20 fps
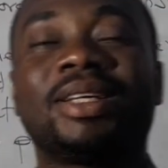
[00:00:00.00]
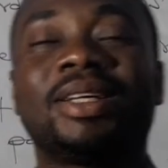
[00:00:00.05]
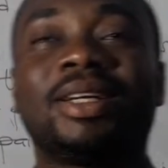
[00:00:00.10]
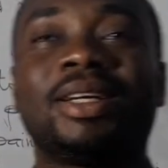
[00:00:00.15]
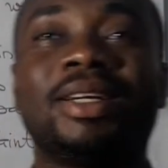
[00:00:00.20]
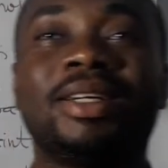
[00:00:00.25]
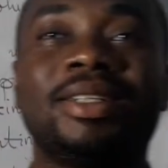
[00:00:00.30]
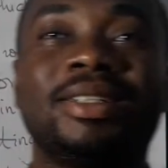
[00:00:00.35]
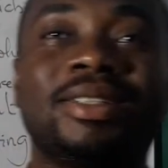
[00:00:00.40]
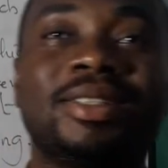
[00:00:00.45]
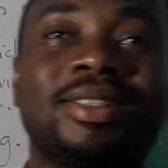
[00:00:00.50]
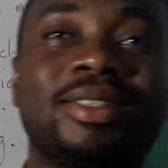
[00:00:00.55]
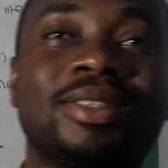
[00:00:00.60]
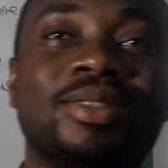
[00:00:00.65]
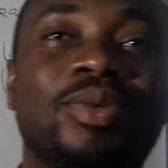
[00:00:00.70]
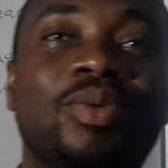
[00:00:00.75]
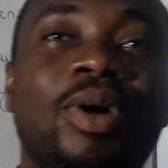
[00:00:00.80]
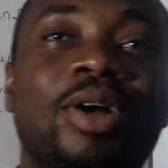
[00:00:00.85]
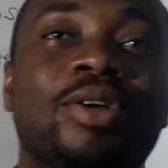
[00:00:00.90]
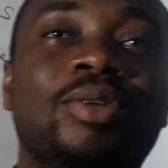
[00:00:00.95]

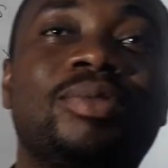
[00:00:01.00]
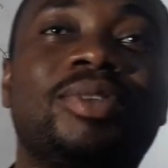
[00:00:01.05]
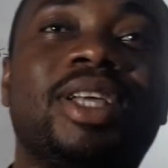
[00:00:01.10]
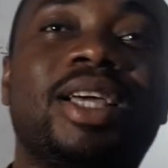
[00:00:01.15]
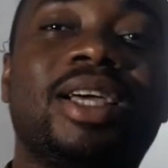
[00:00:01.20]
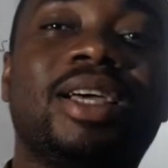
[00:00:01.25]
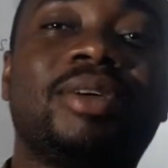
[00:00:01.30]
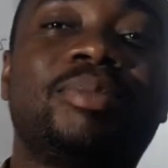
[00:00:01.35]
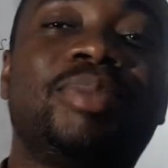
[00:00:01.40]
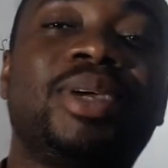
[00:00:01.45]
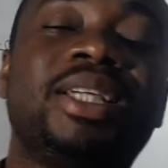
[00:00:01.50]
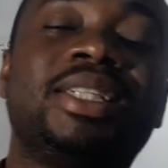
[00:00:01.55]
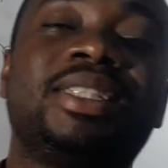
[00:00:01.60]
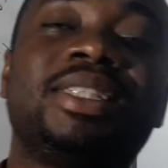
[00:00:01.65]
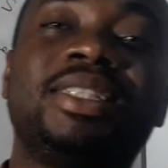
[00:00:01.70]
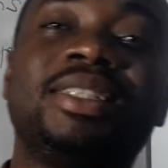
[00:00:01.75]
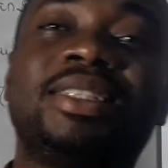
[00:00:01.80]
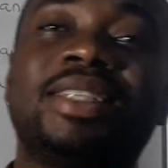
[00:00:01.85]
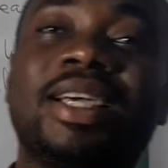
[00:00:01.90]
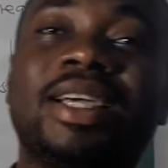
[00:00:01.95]
is one of the
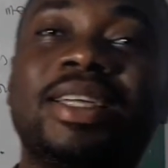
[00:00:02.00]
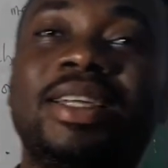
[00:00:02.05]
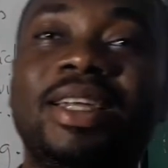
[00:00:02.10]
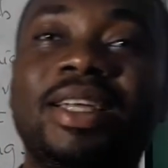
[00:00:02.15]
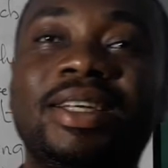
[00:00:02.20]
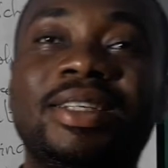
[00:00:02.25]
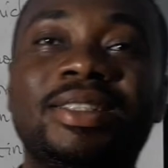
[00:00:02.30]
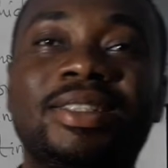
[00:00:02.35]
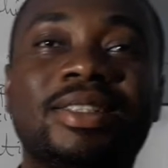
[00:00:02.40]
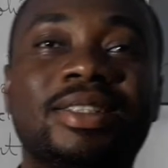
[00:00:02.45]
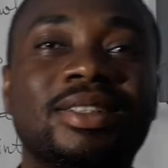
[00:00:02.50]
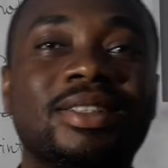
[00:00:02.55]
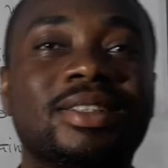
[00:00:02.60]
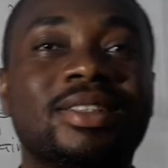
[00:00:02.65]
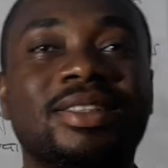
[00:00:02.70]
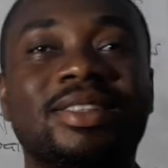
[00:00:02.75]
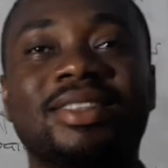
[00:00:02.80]
painting techniques